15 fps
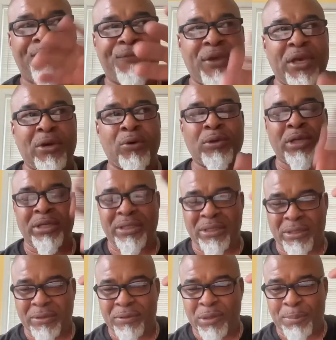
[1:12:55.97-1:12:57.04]
field, the,
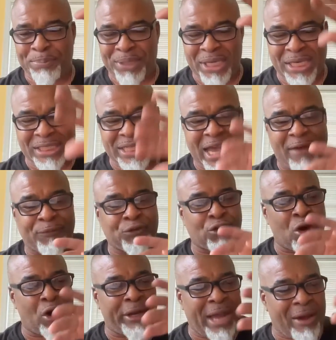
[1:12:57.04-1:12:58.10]
the, the bees have
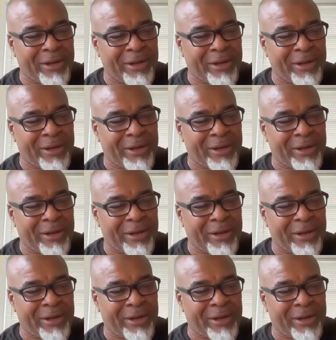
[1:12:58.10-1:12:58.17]
drawn